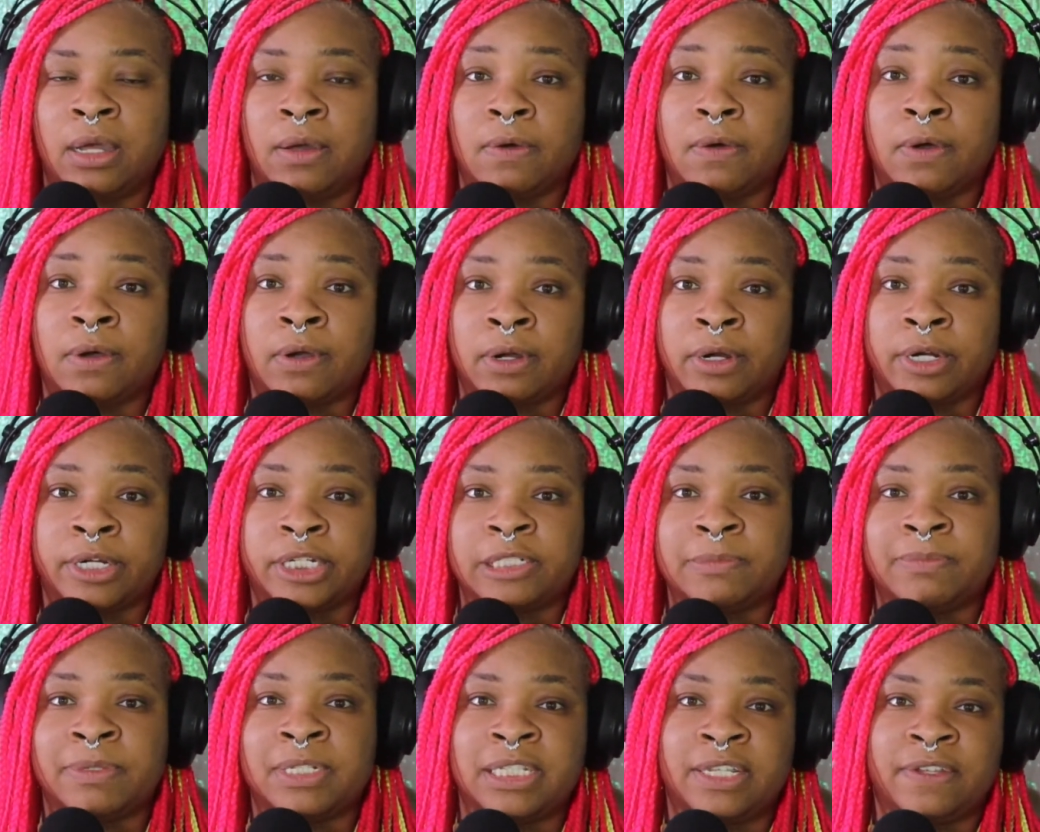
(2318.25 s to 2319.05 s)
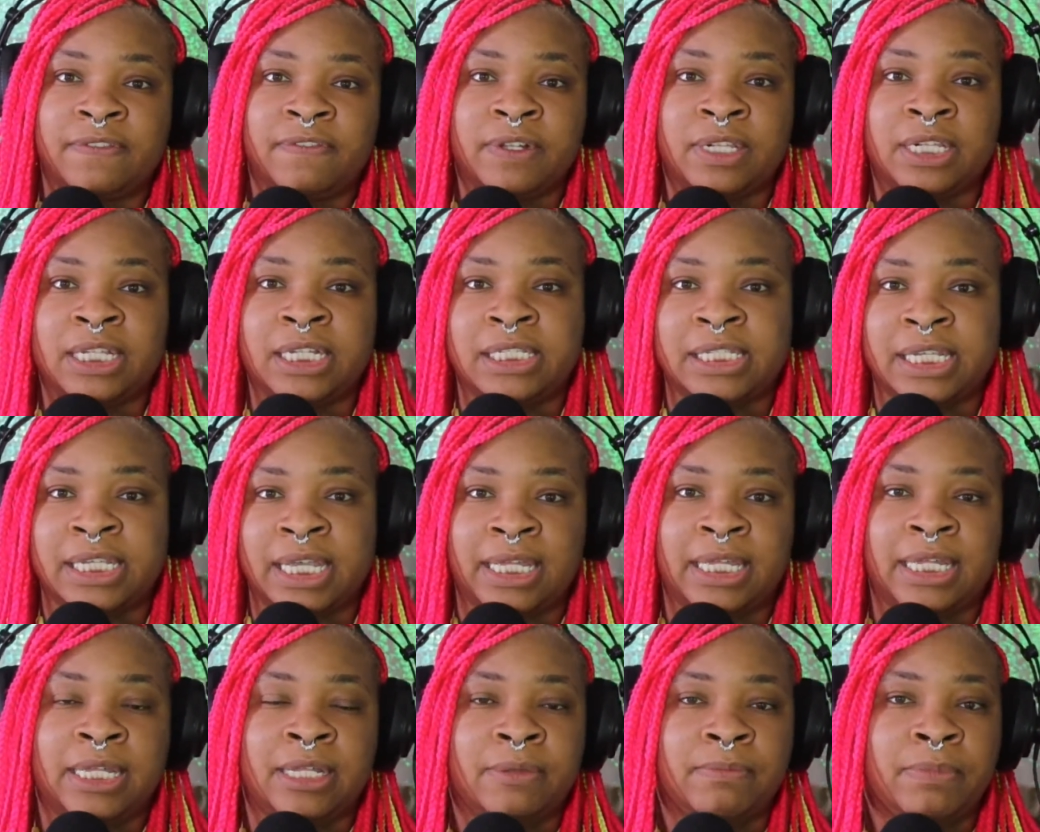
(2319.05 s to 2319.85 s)
are specifically
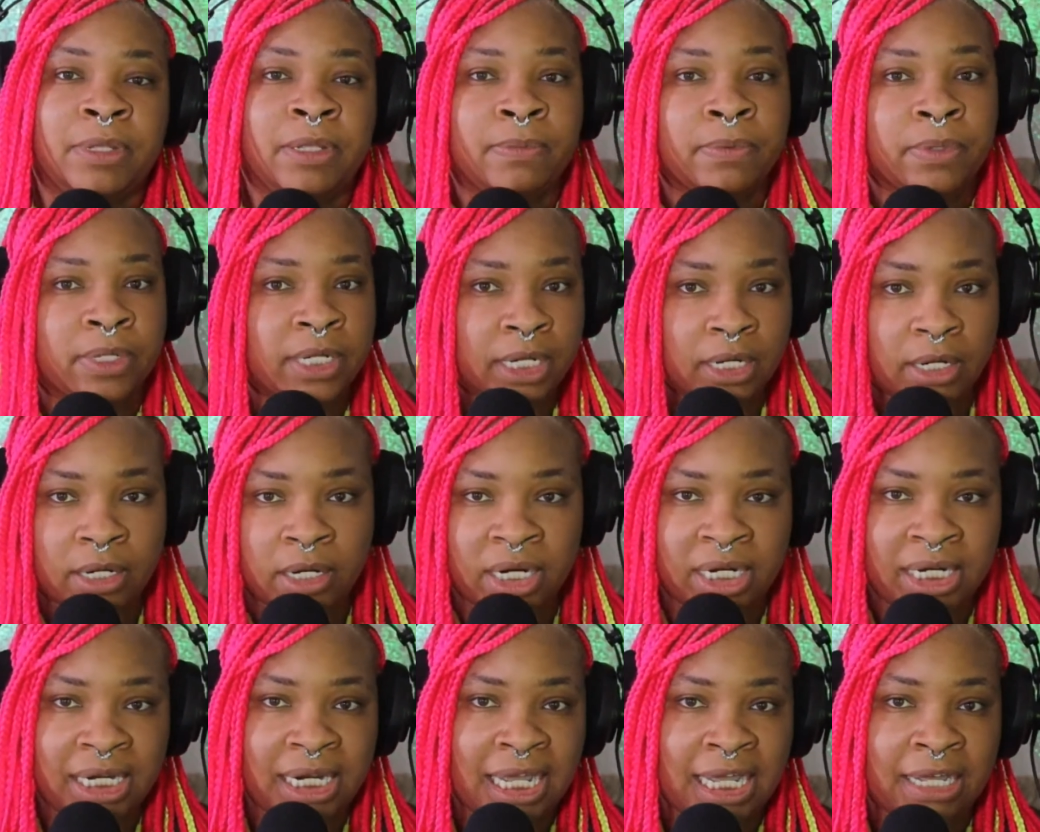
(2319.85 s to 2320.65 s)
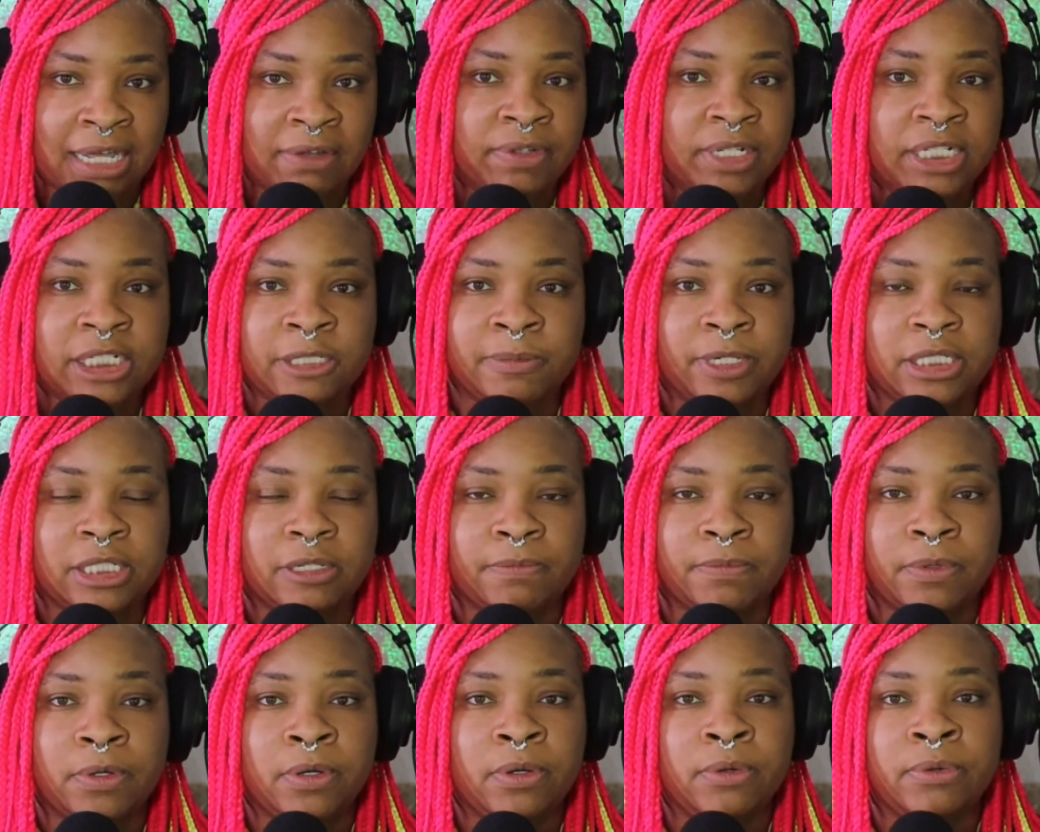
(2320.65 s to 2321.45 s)
taking people that already have
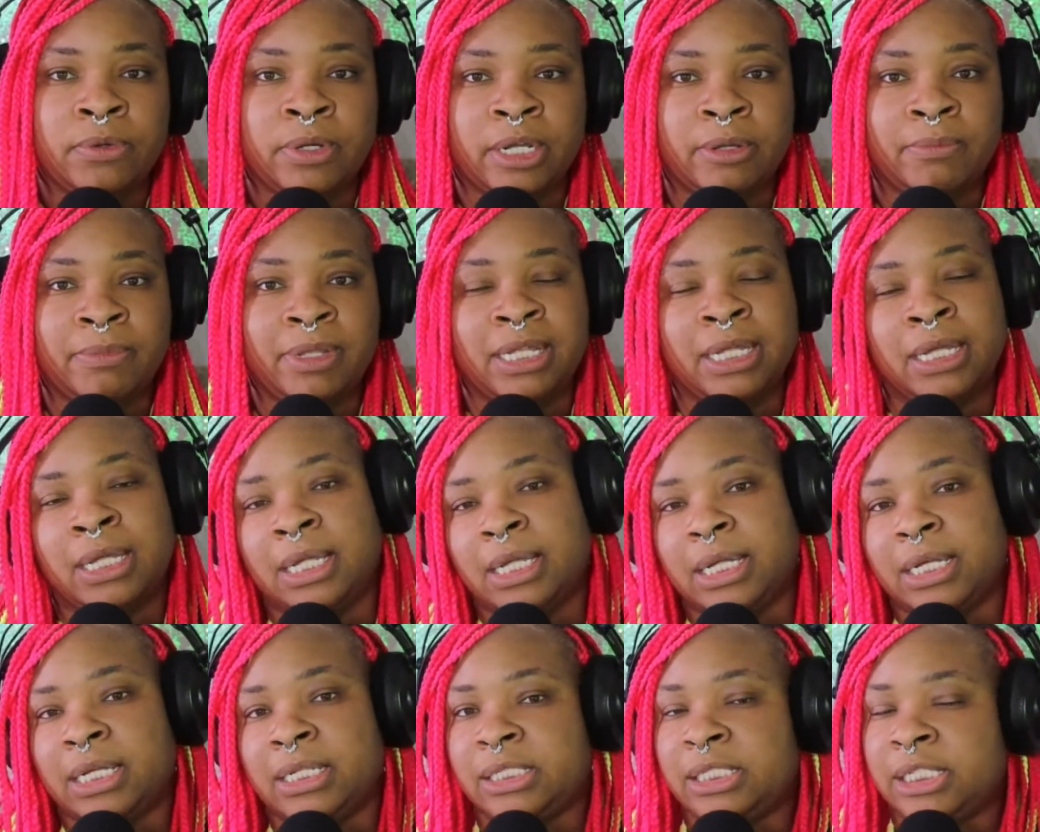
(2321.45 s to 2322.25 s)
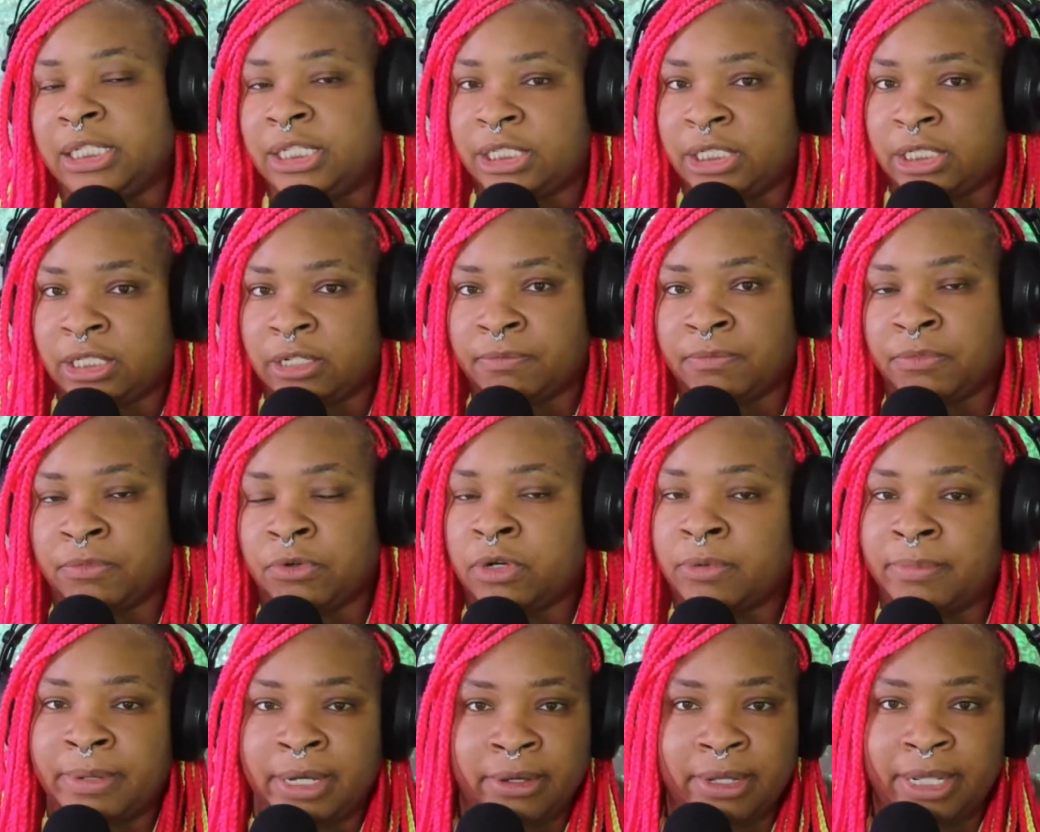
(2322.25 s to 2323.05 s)
experience in programming and teaching them
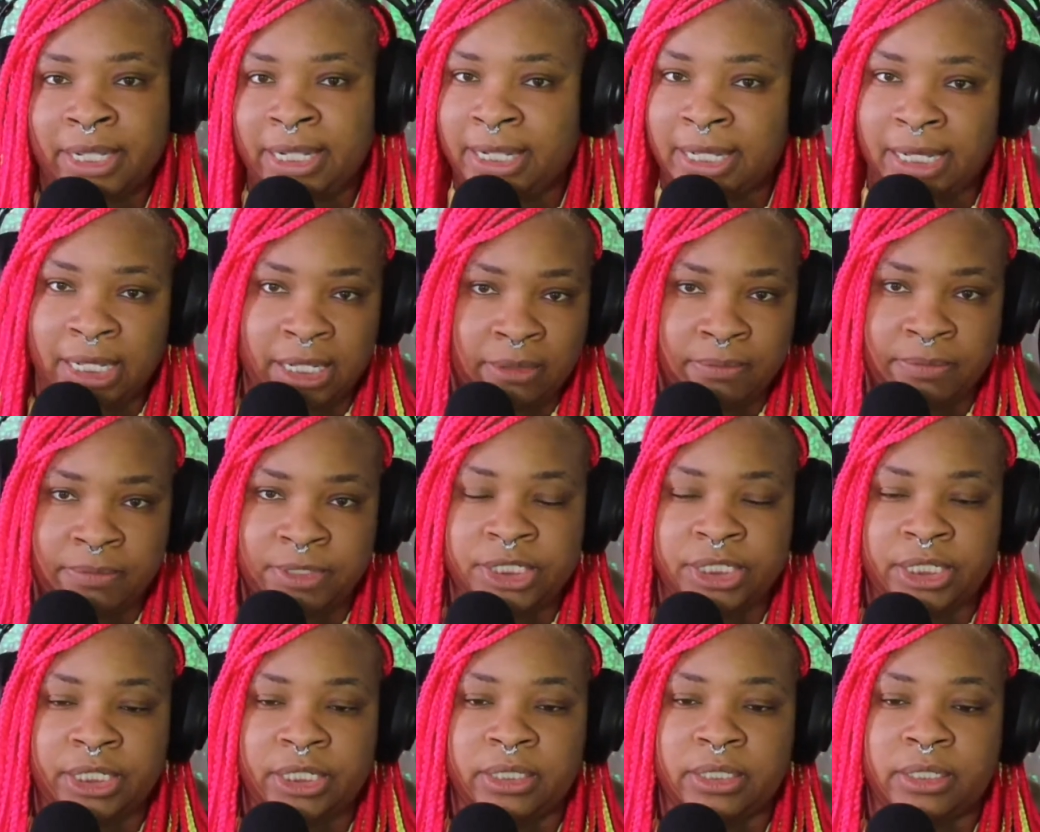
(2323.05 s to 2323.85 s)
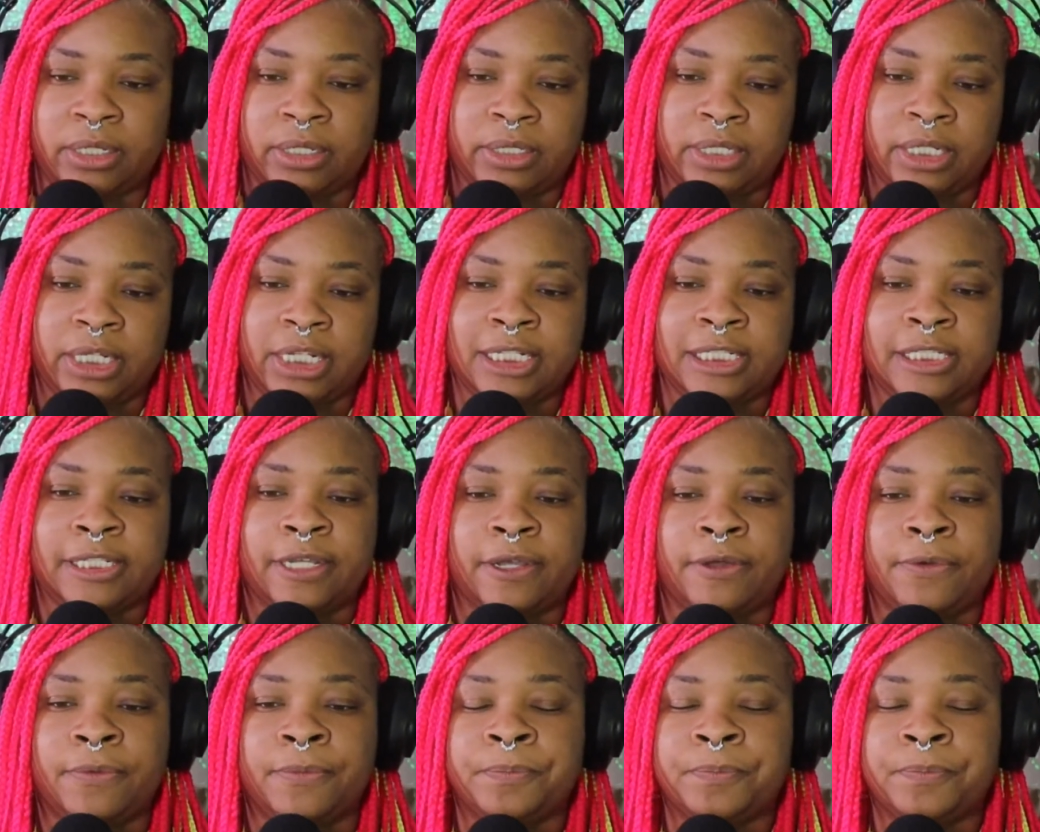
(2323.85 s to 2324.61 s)
more about AI and machine learning. So